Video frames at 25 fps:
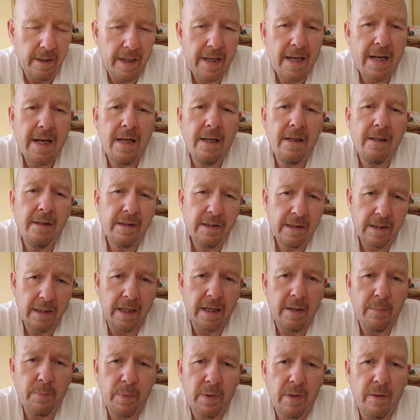Eat,
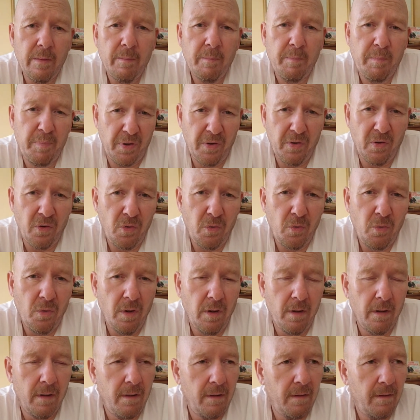sleep,
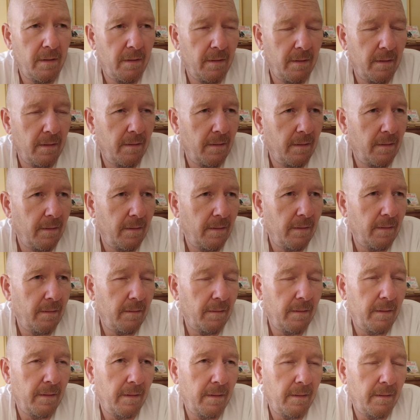poo,
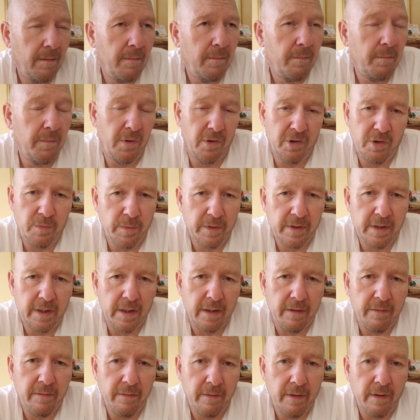brush my
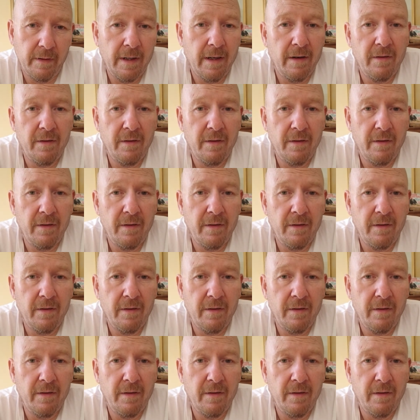teeth,